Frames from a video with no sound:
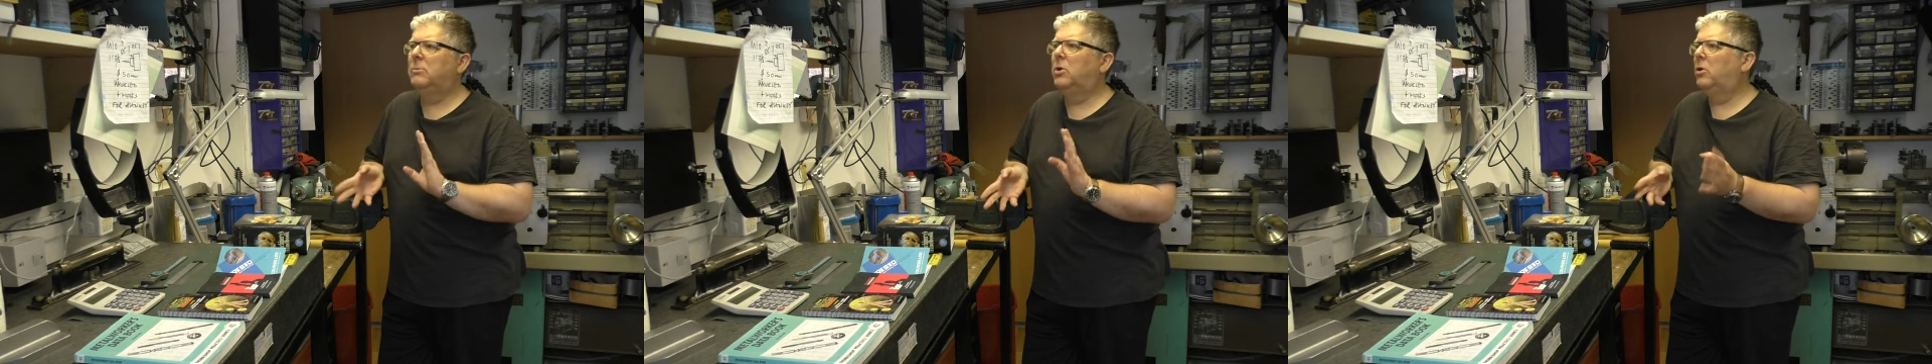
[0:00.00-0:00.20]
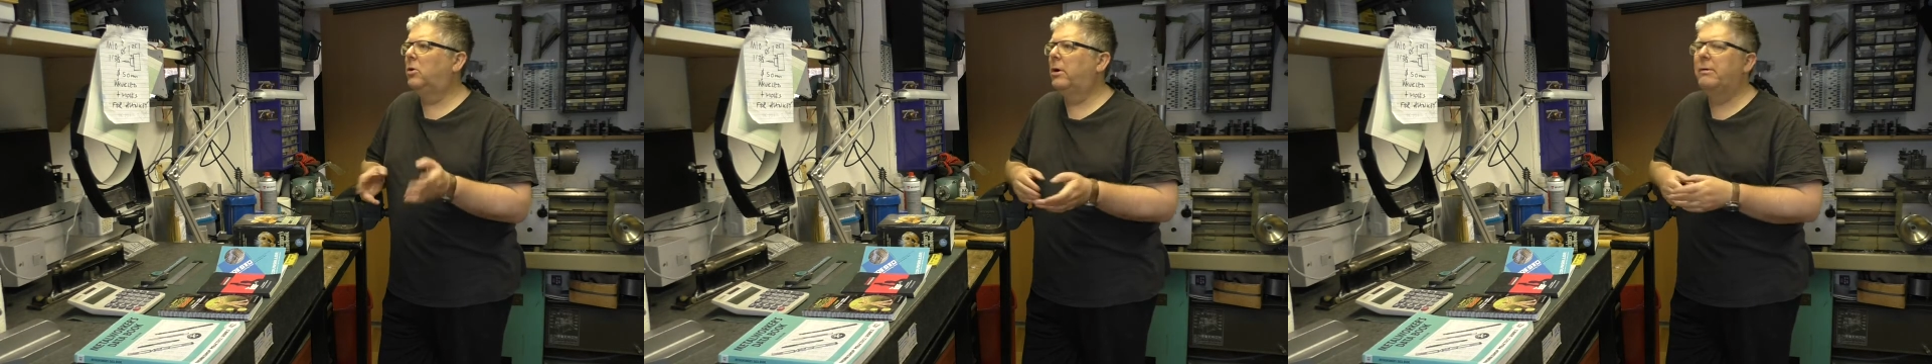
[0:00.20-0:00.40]

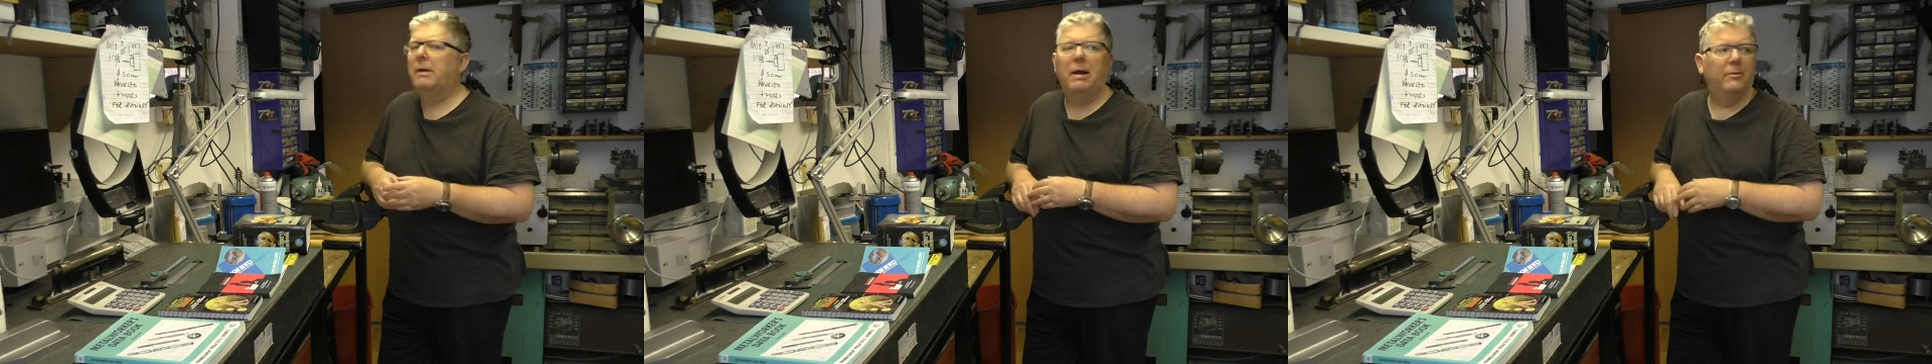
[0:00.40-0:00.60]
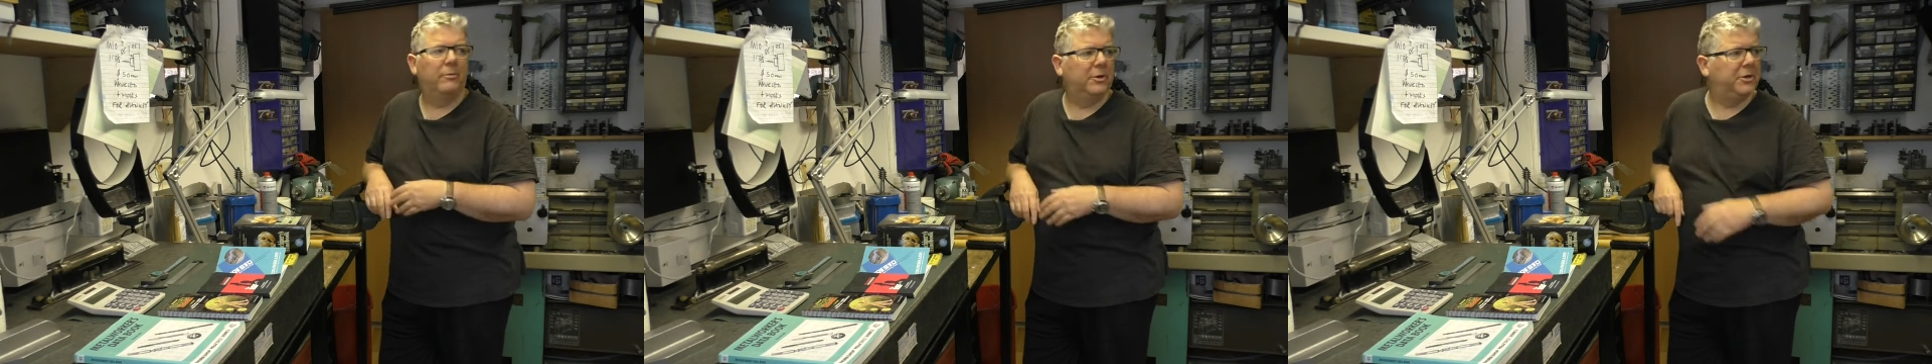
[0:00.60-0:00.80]
more
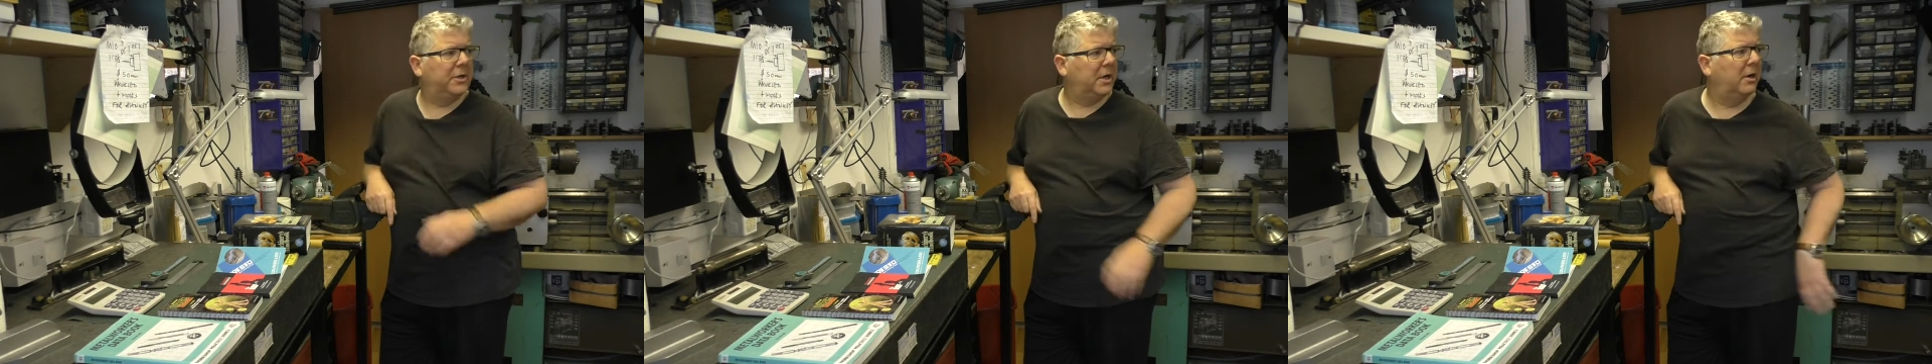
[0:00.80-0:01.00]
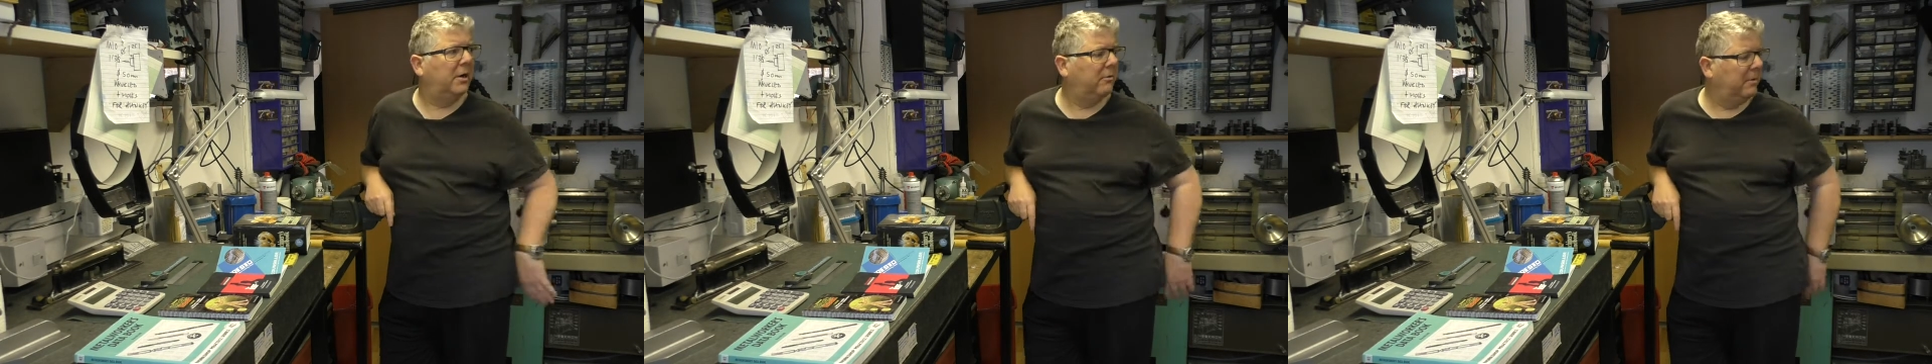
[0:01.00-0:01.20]
around which I
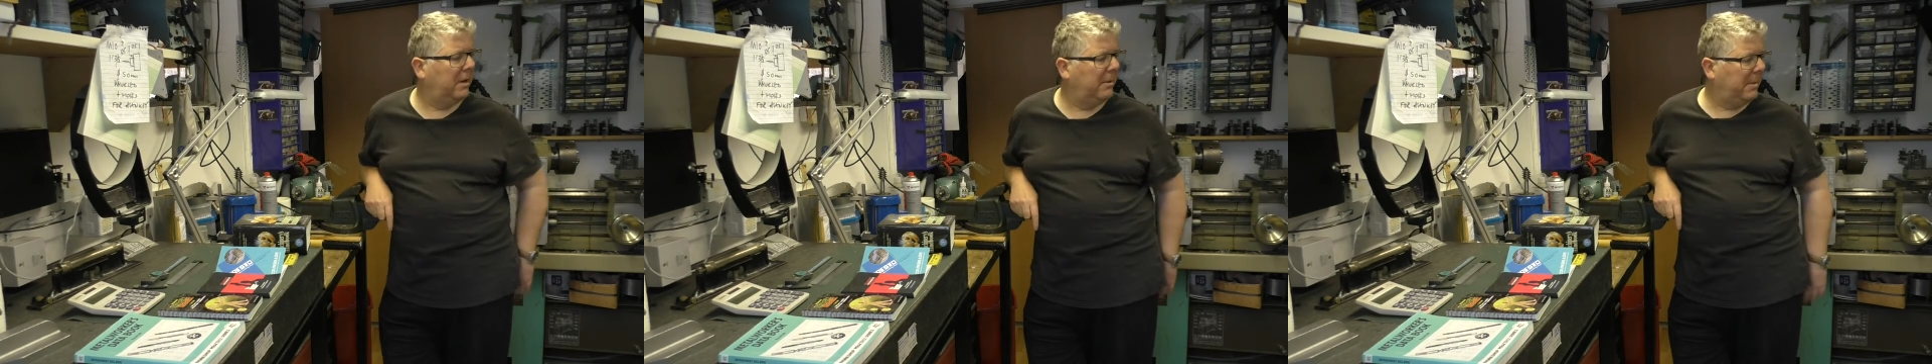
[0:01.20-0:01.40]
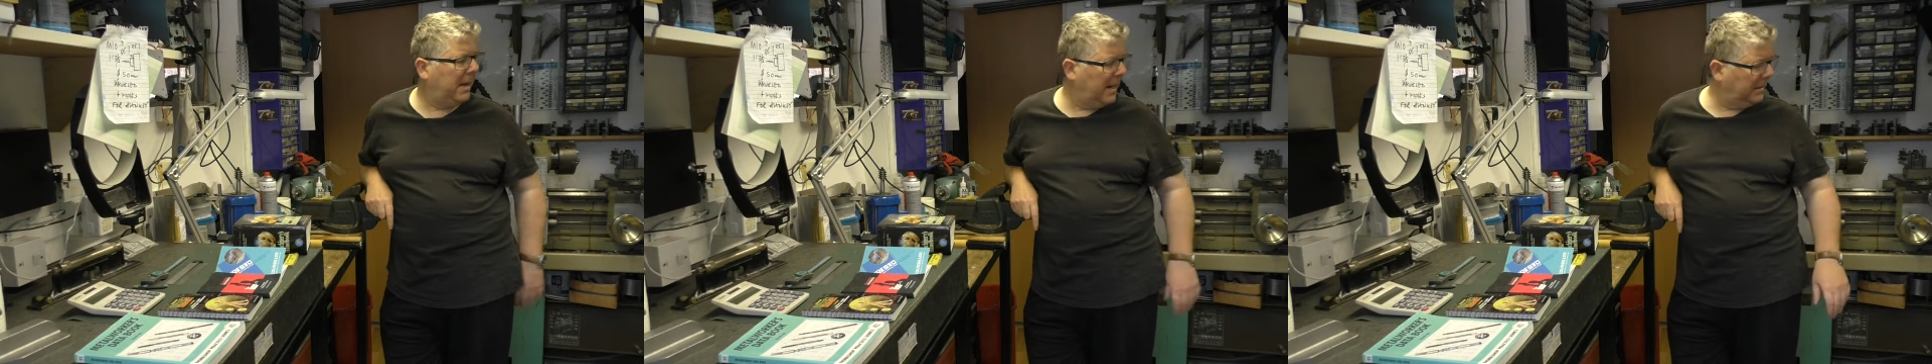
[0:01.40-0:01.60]
can't
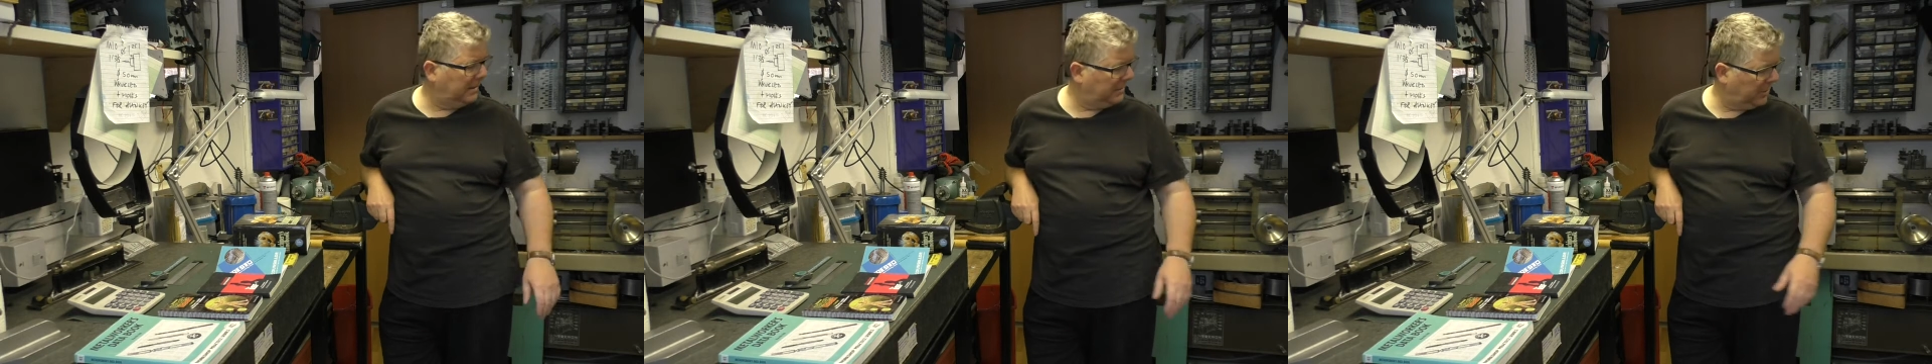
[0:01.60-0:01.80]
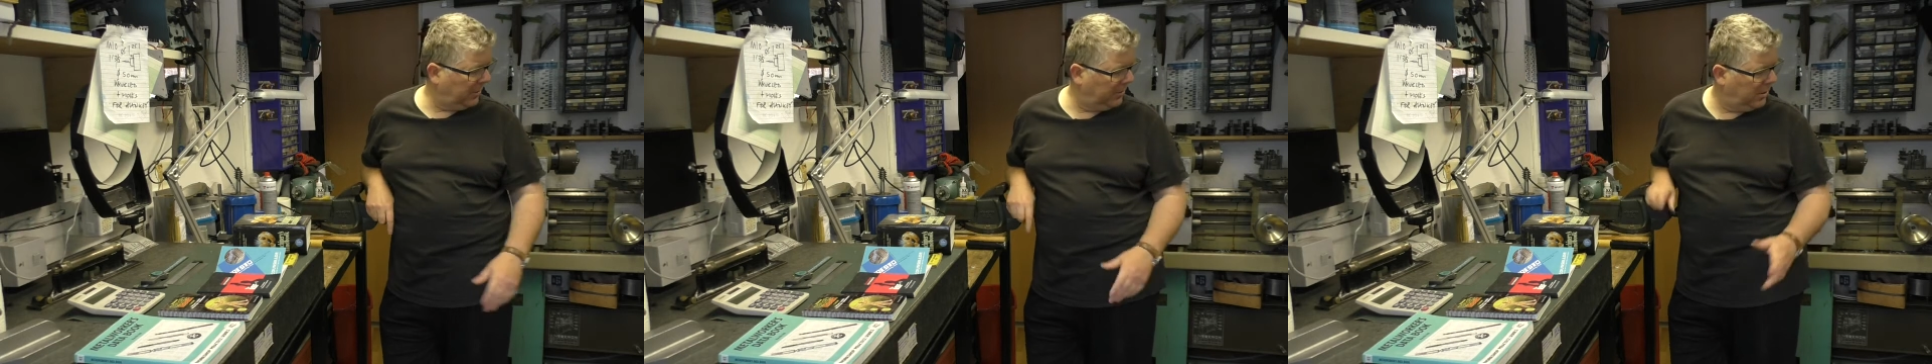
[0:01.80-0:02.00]
lay my
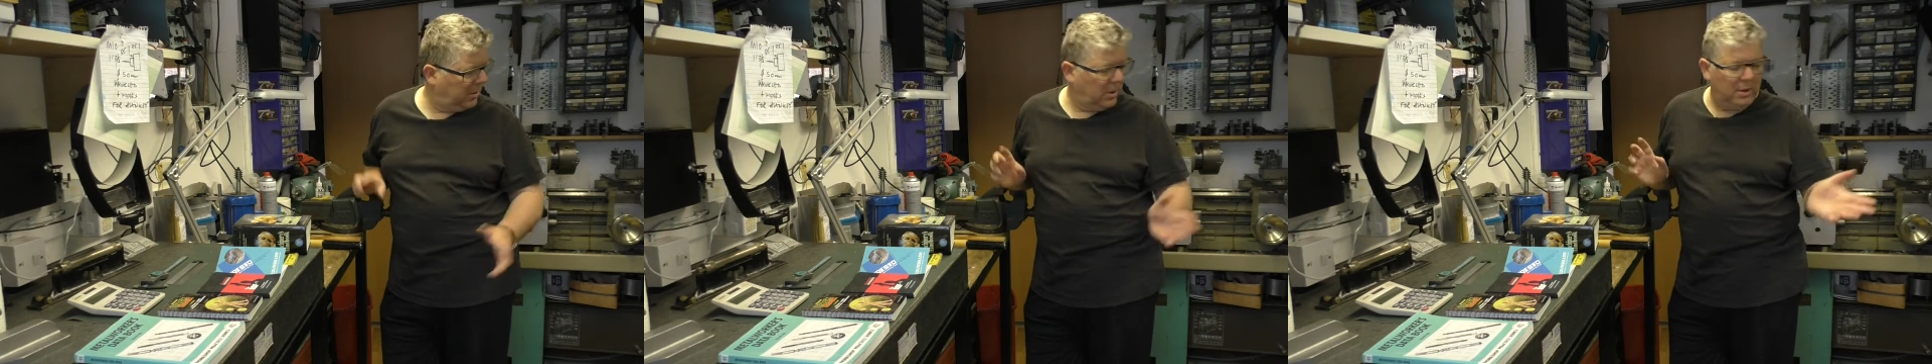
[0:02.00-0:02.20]
hands on.